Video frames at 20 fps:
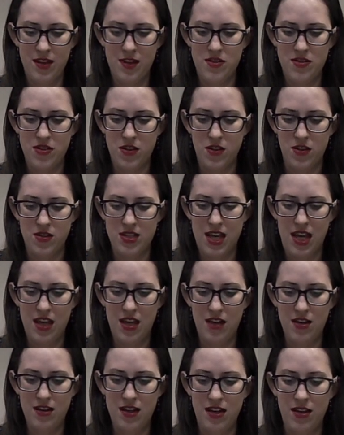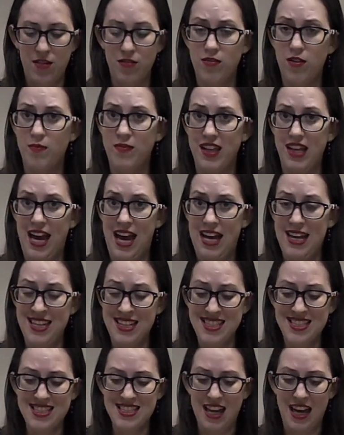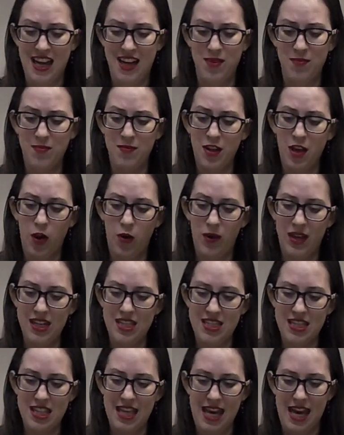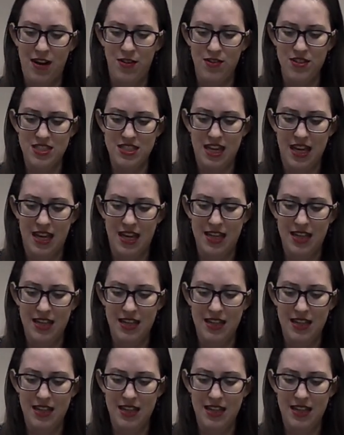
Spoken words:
So you take your needle from the inside going to the outside.